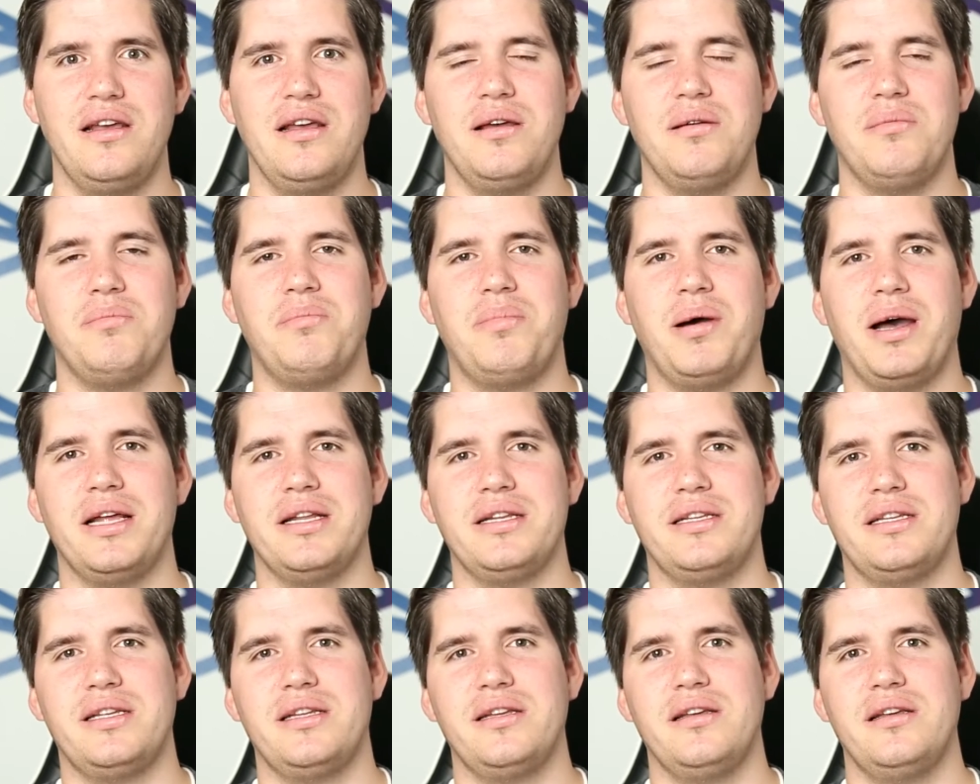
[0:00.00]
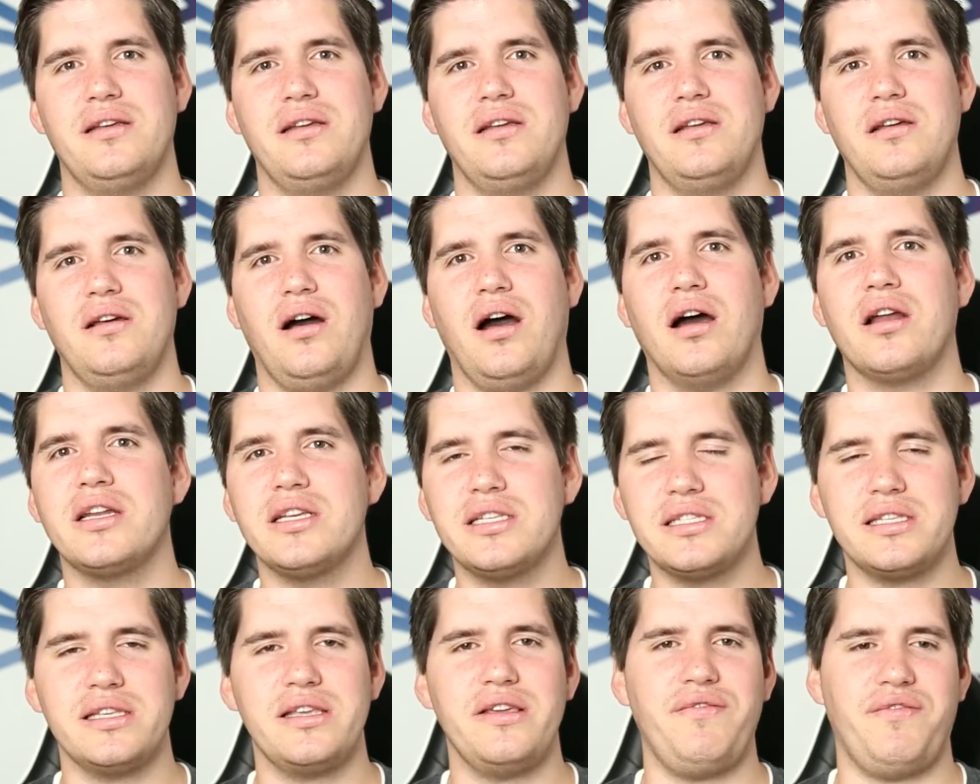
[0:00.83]
but
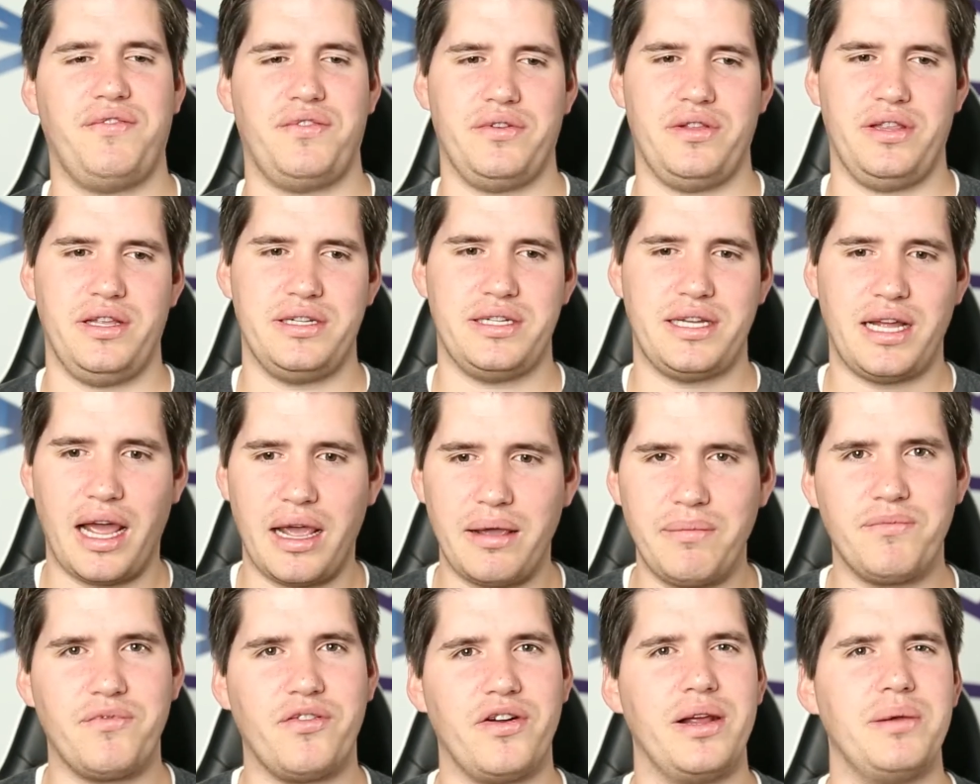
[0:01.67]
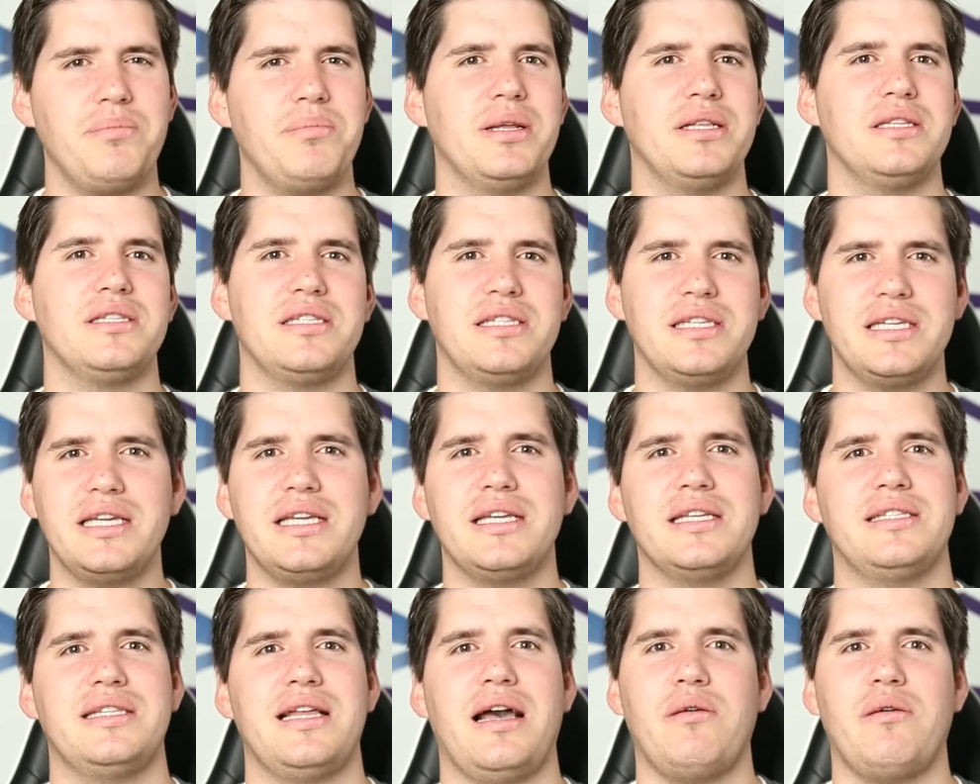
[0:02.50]
honestly, for the time frame and seeing as
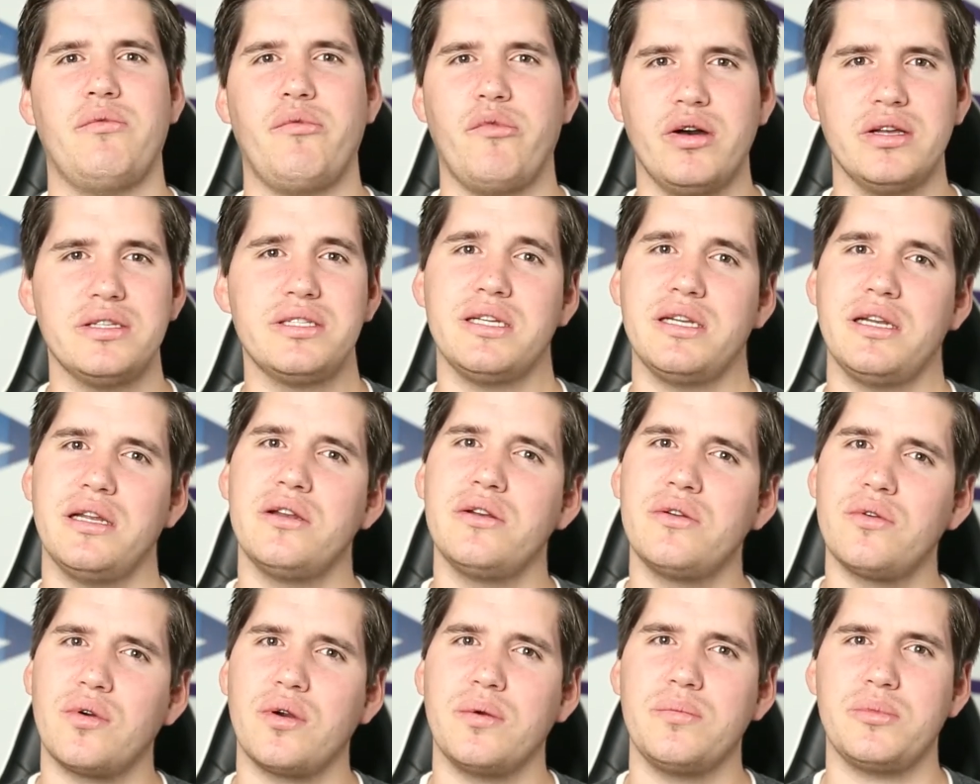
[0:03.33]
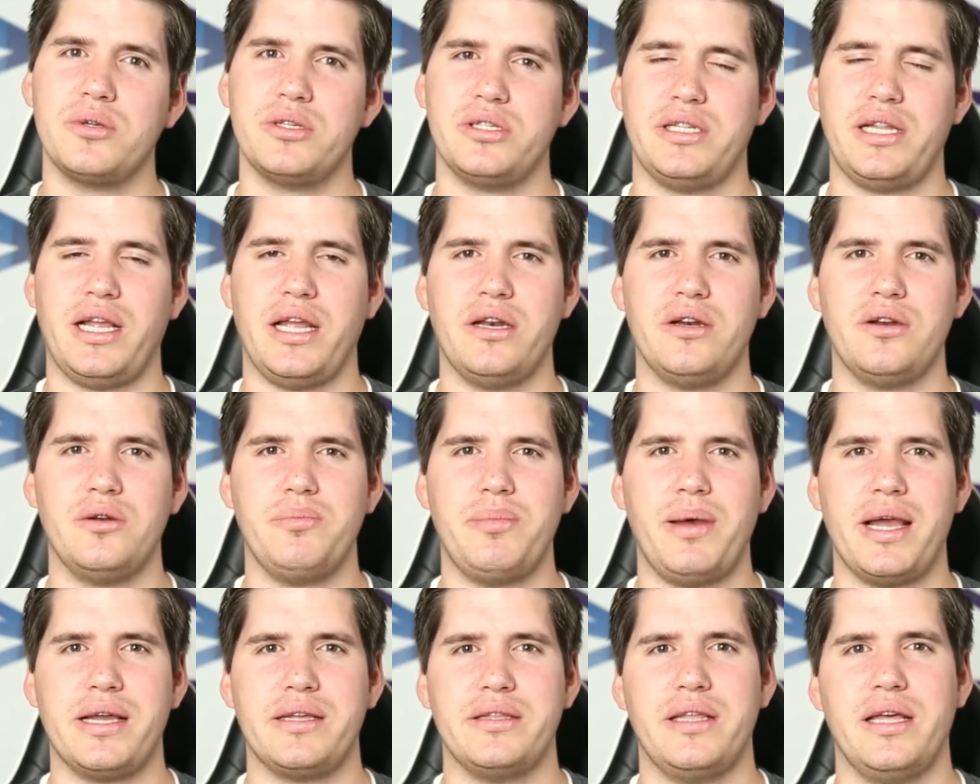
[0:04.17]
that wasn't a norm or standard
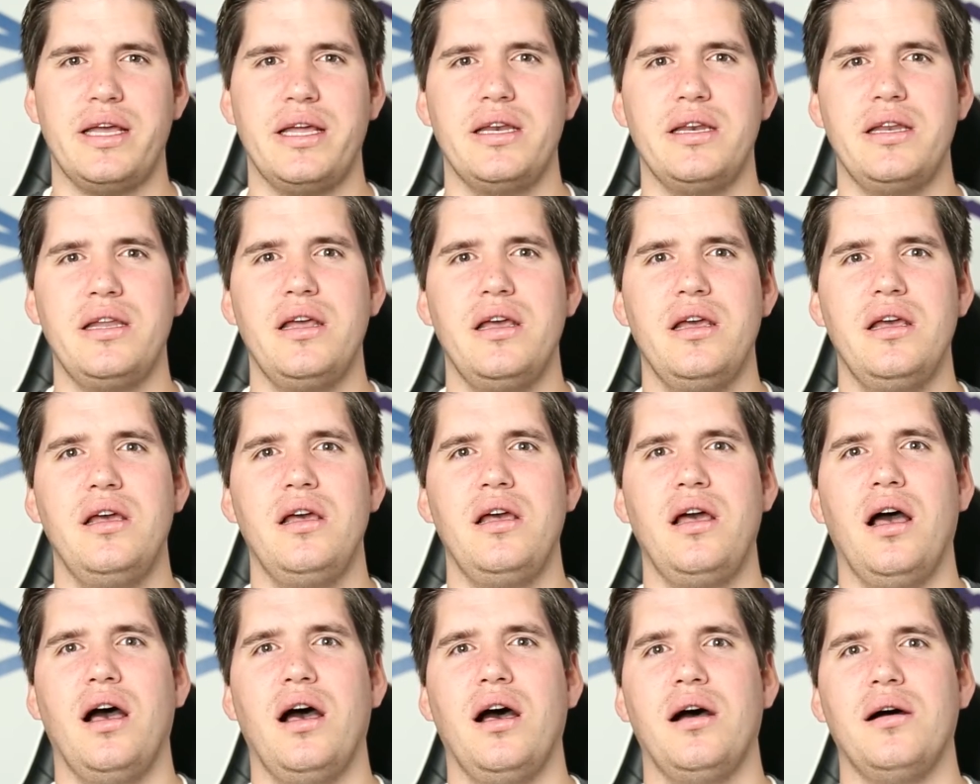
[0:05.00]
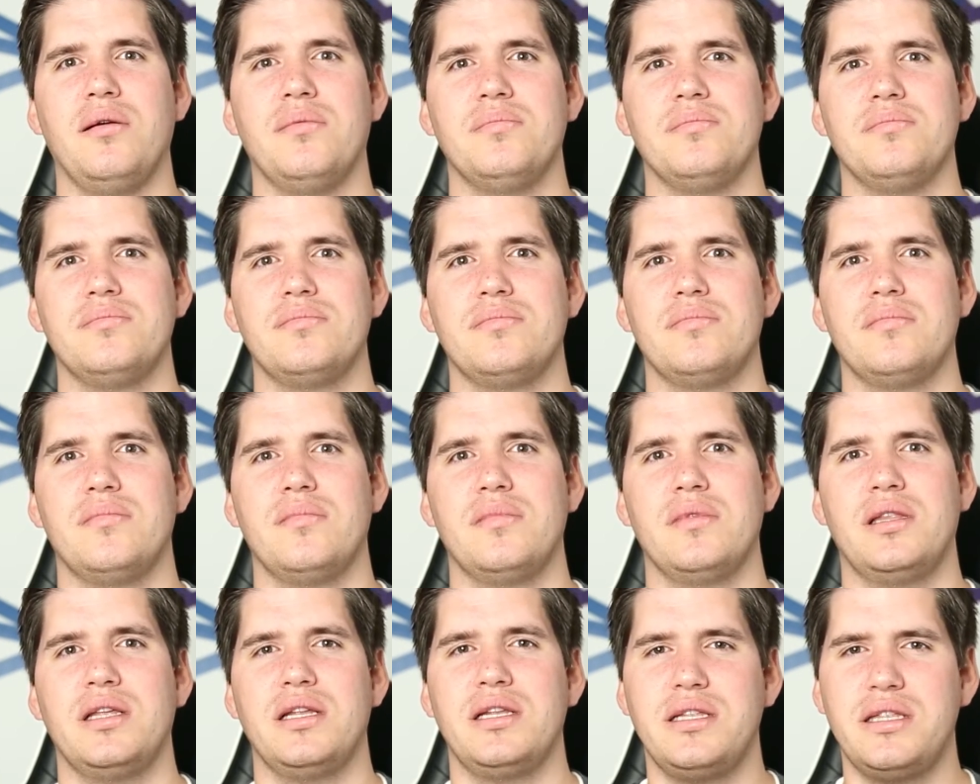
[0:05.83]
back then,
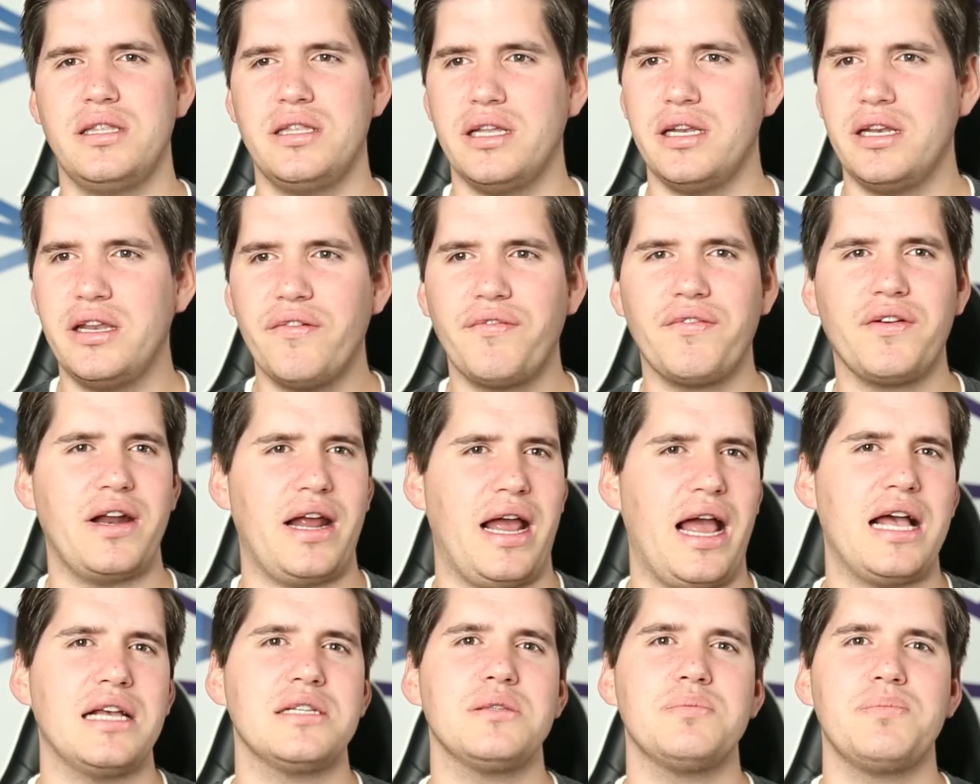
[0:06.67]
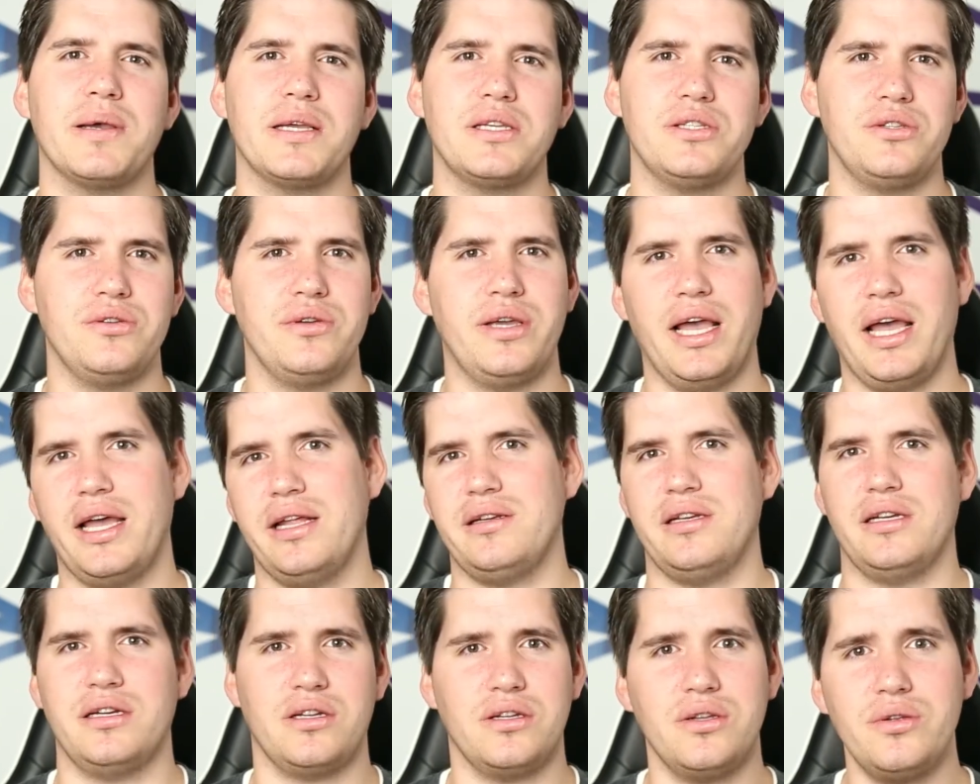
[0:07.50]
the different aspects you get,
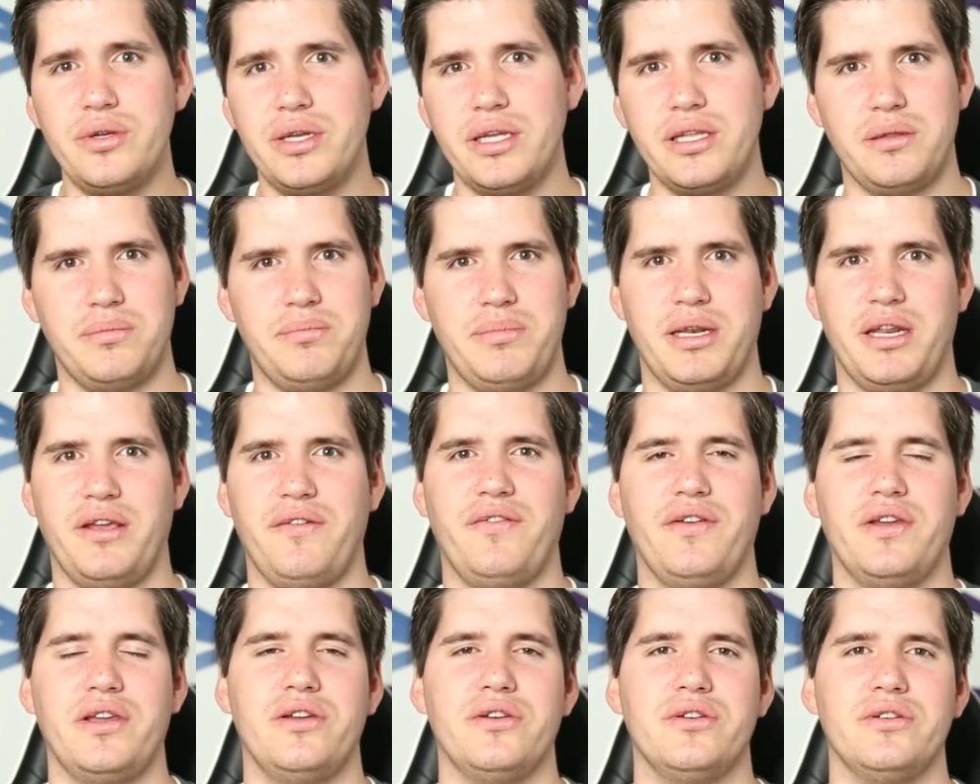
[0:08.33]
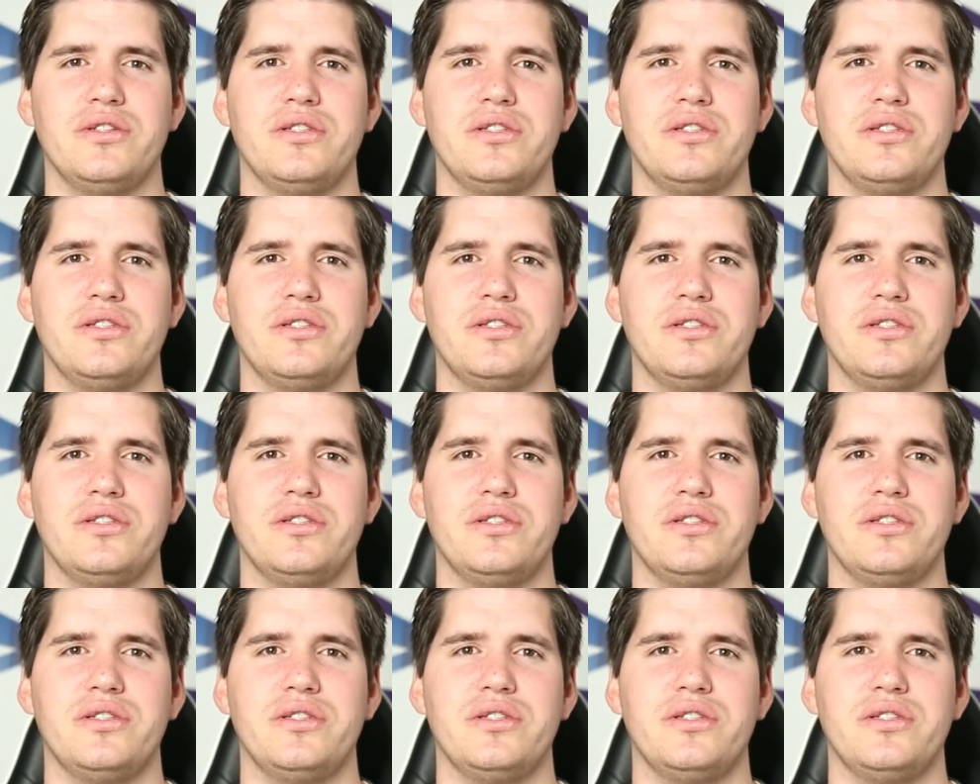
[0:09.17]
including the minifigures,